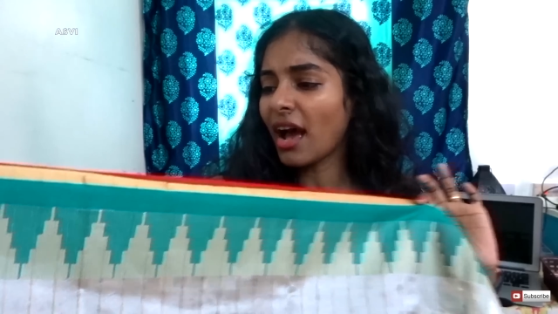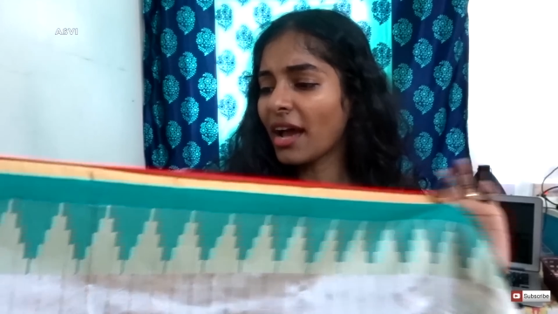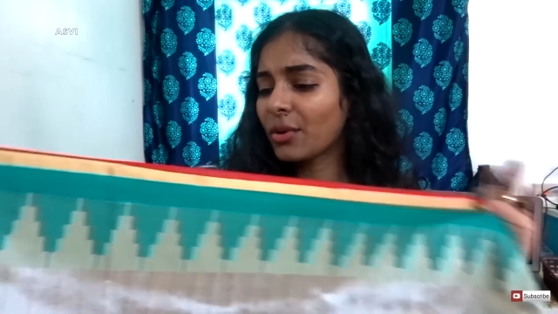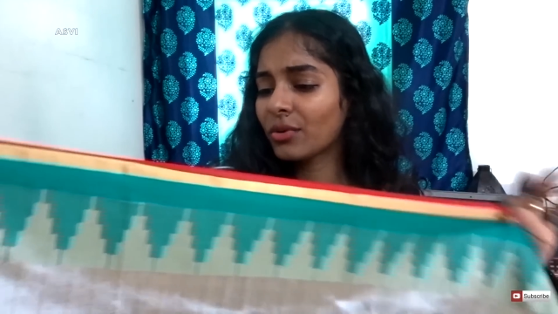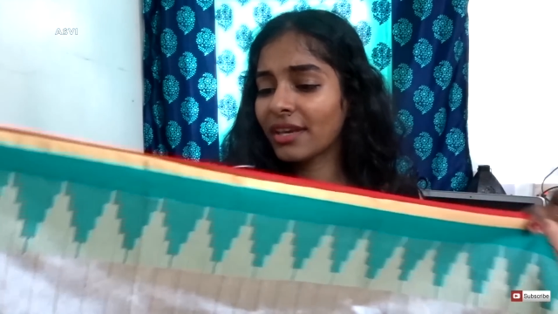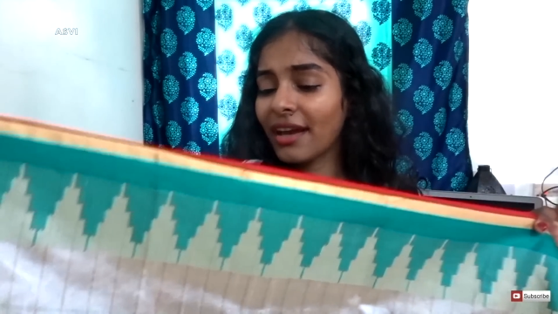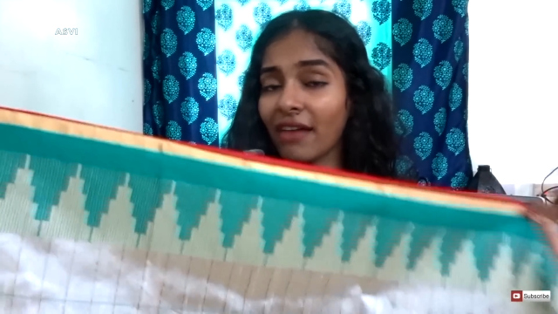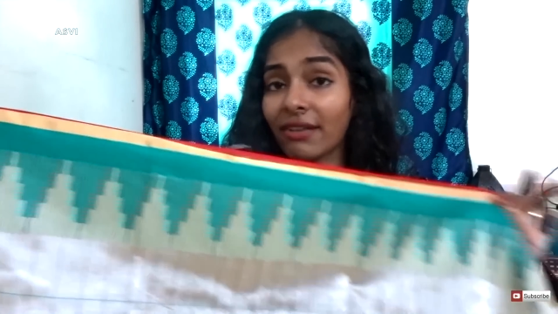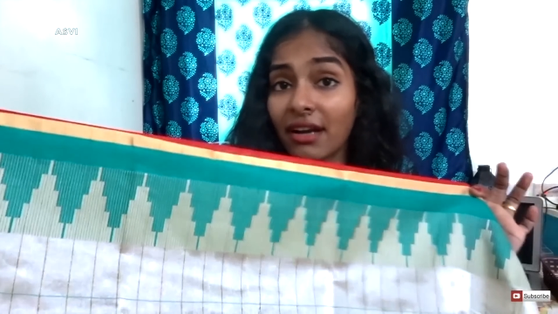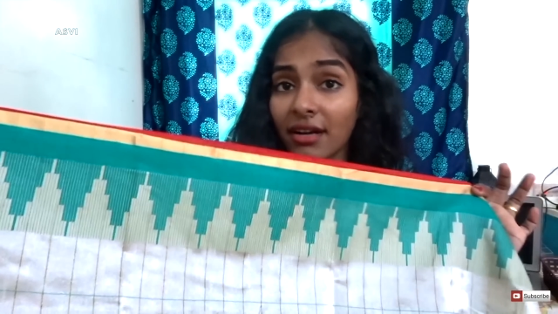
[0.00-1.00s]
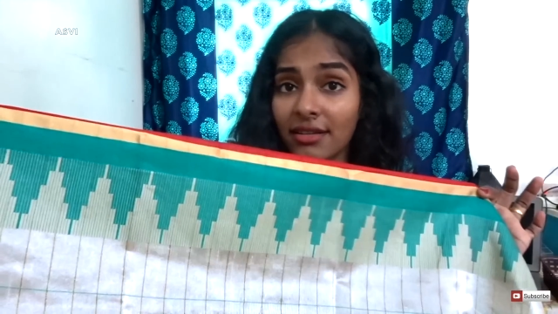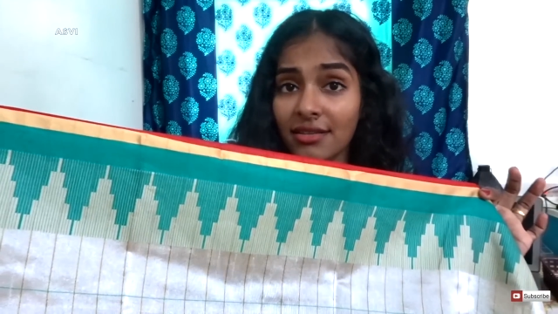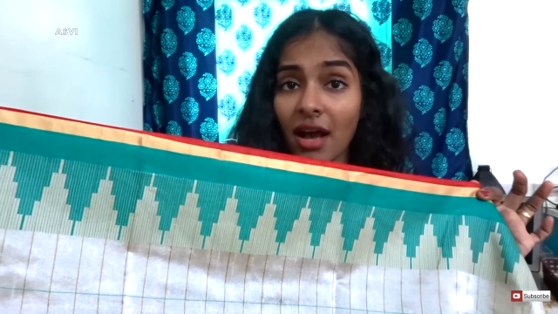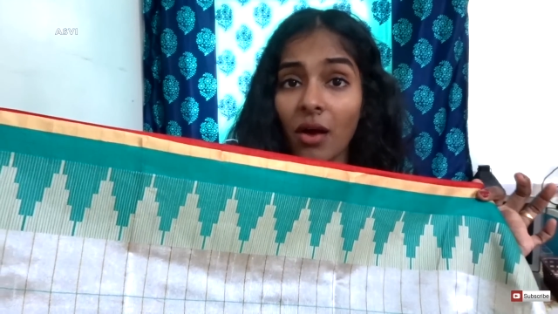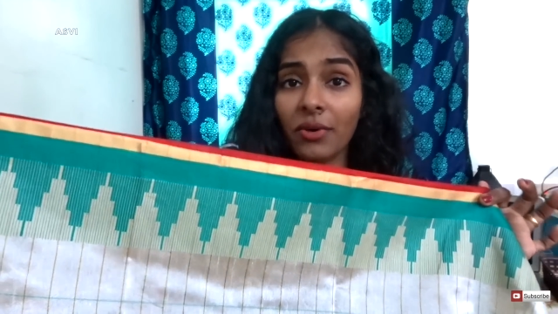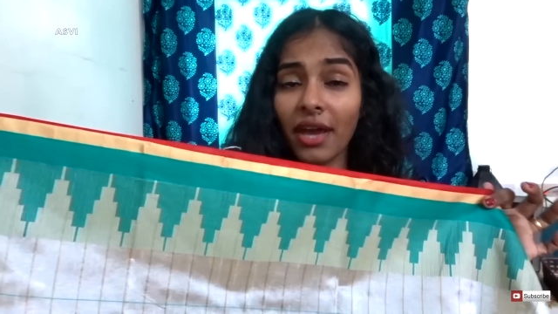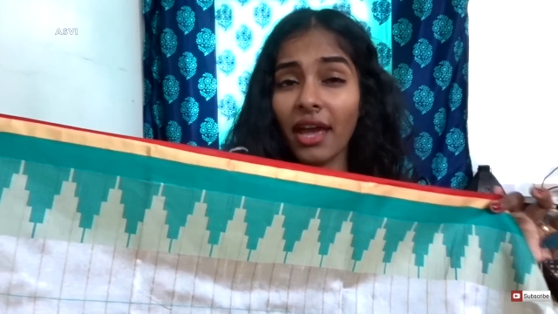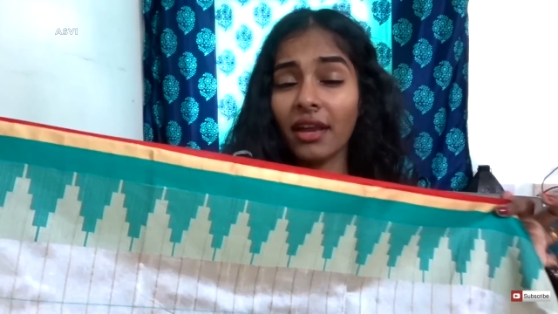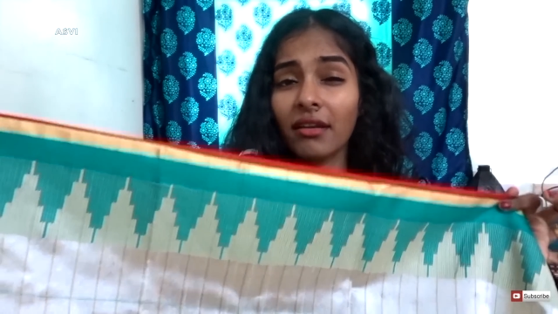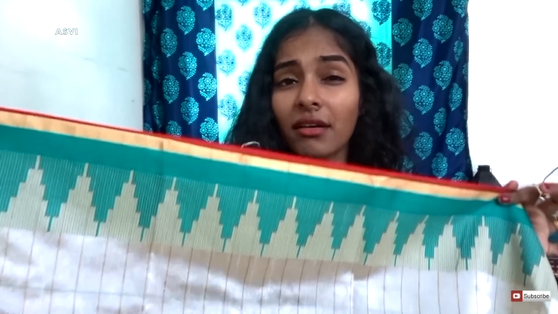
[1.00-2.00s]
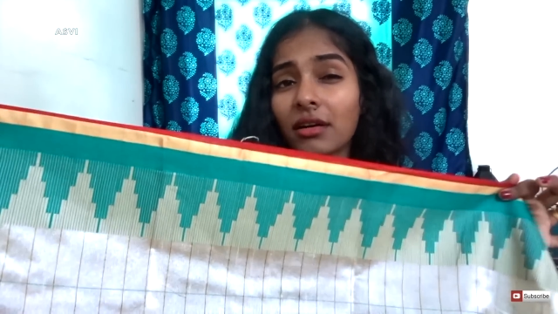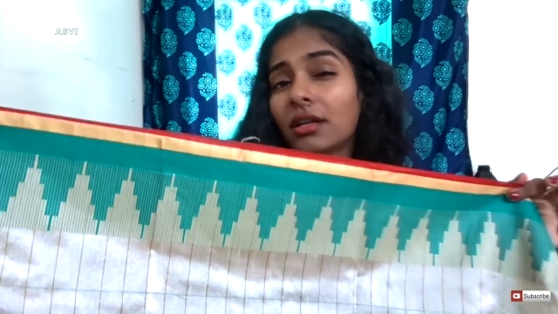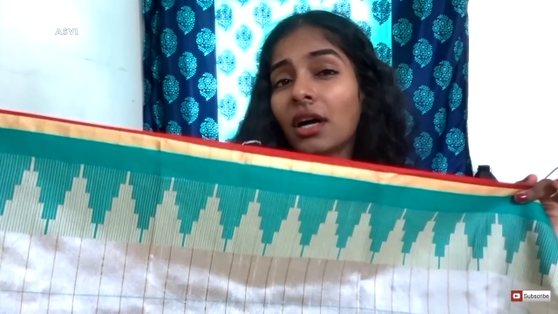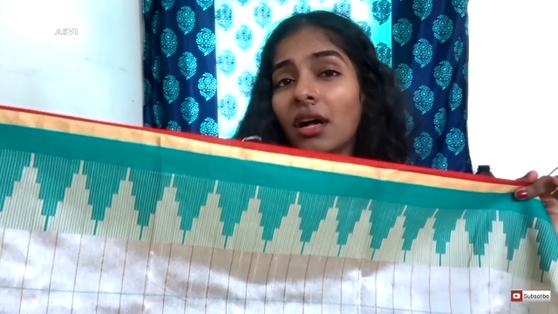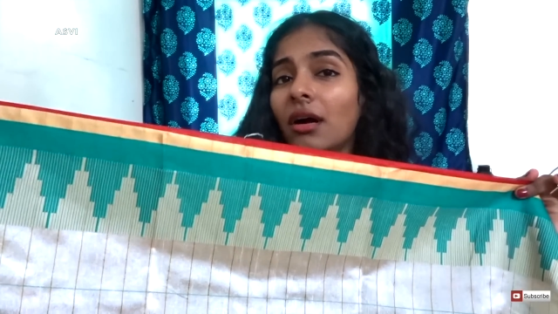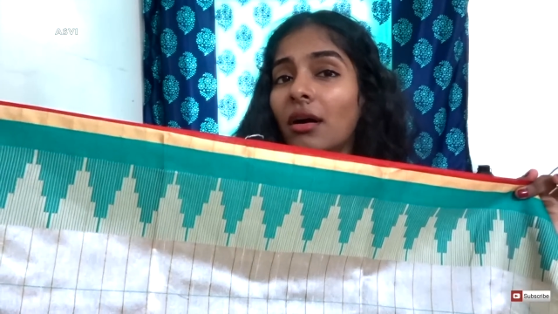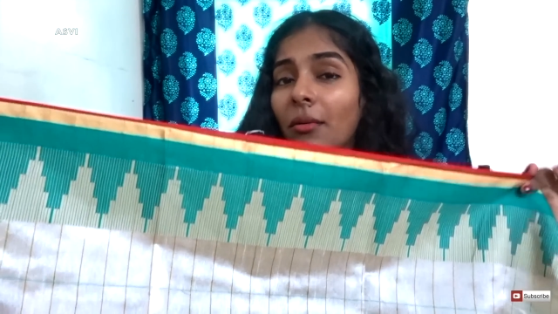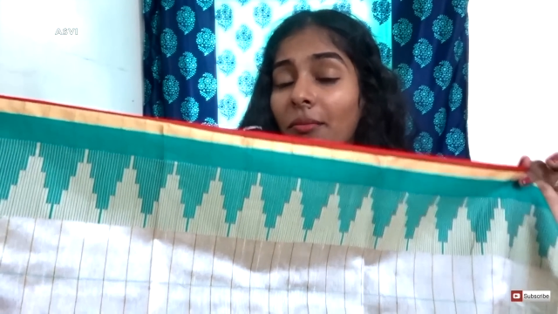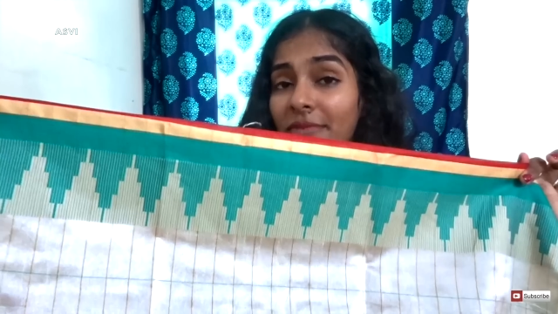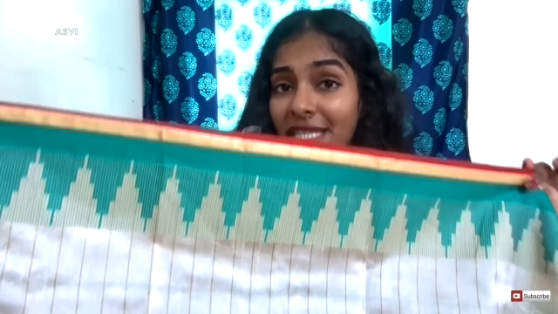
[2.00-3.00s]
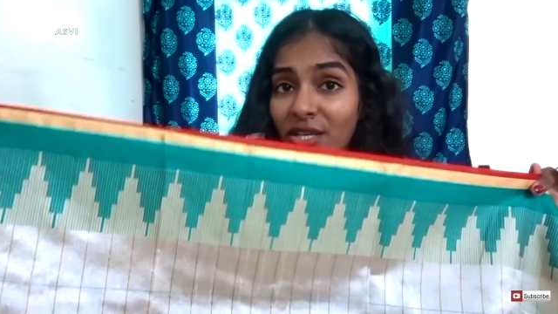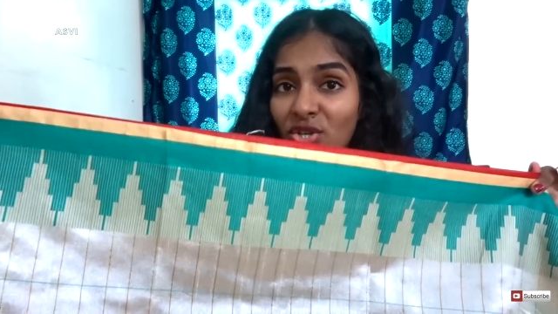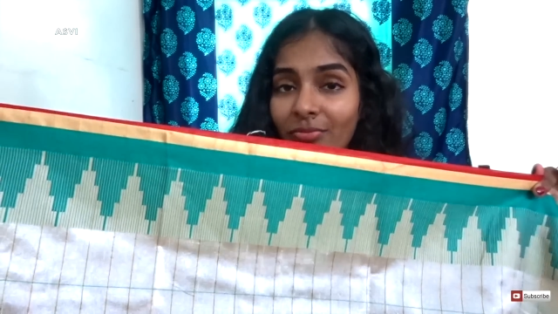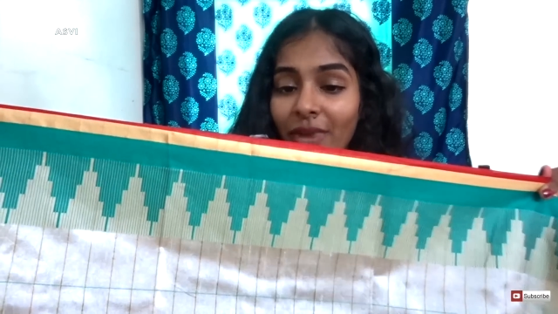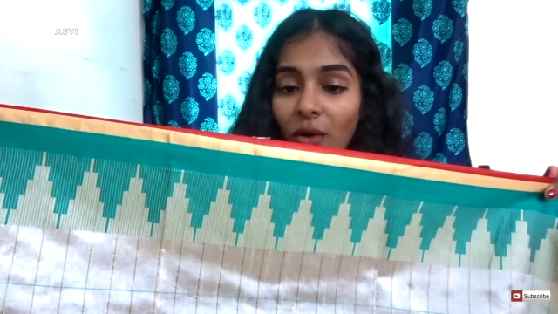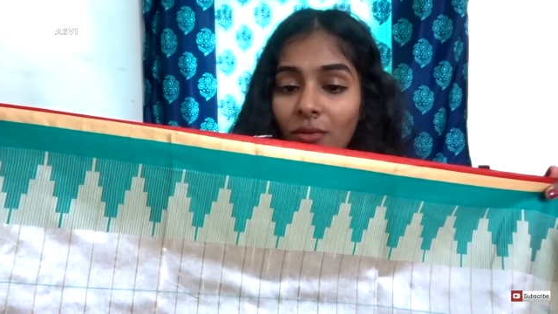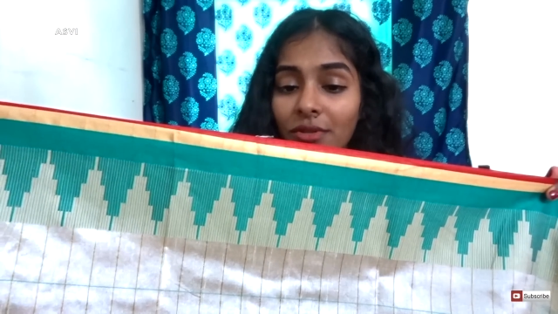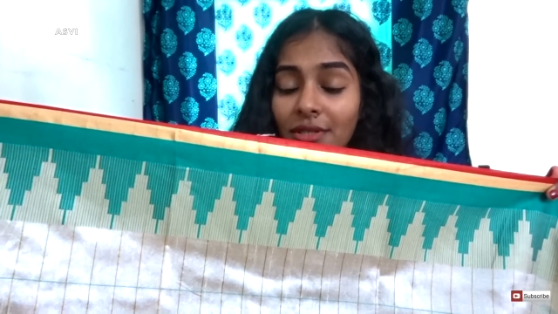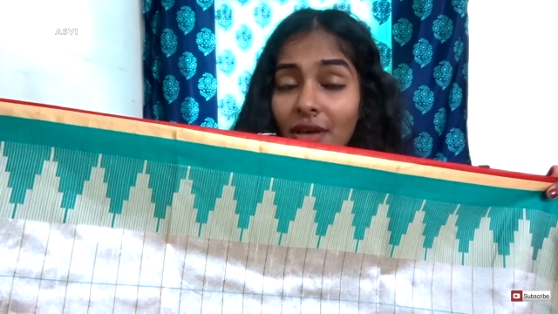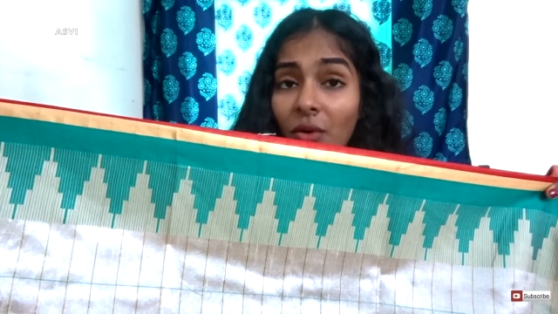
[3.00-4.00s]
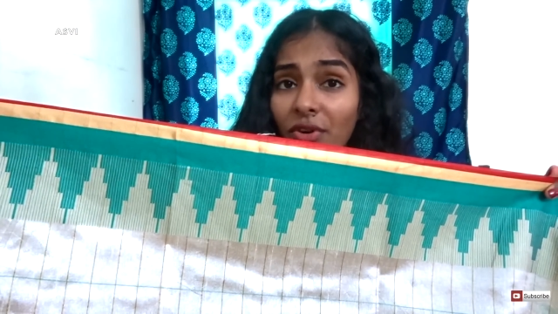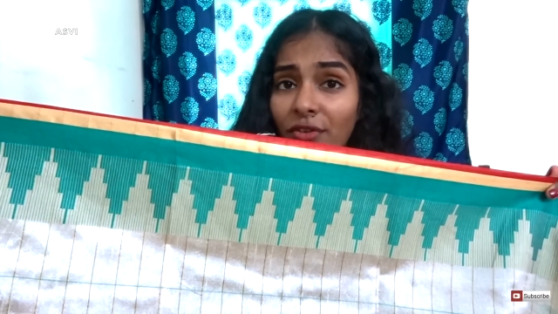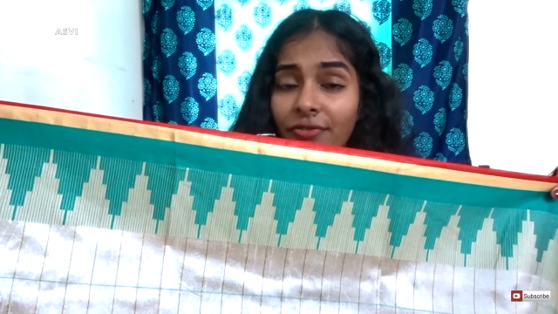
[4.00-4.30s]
I don't think I will cut this out and stitch blouse out of